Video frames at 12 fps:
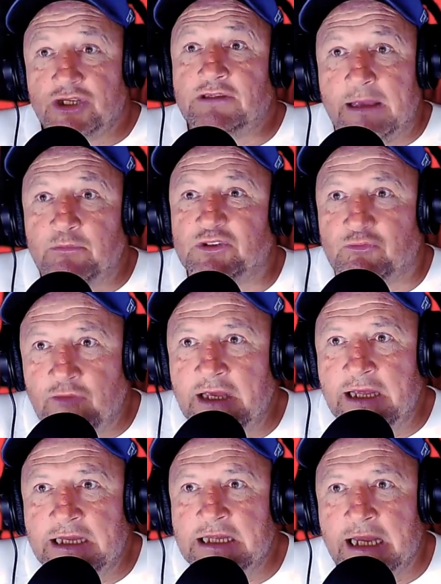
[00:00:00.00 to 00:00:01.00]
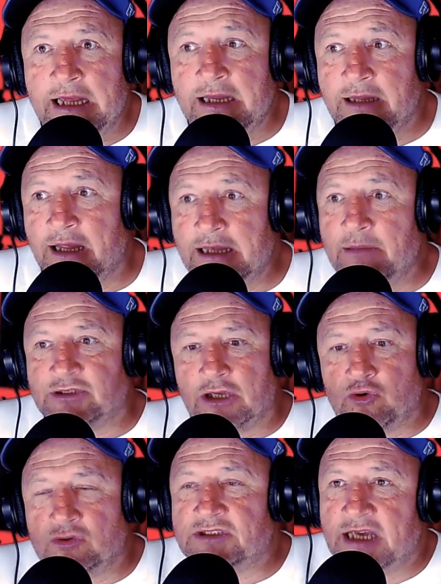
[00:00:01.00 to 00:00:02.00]
a, it was really really like it was a
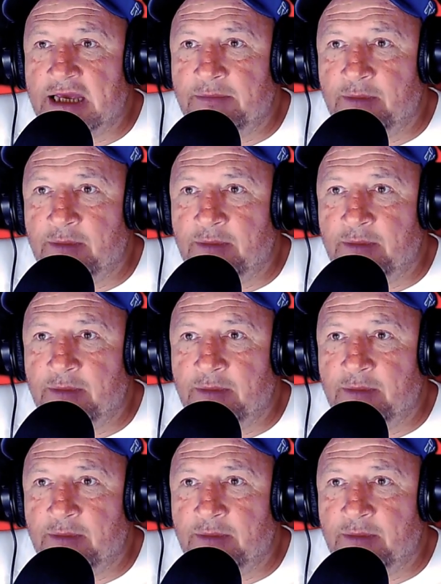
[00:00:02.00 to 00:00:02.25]
good day.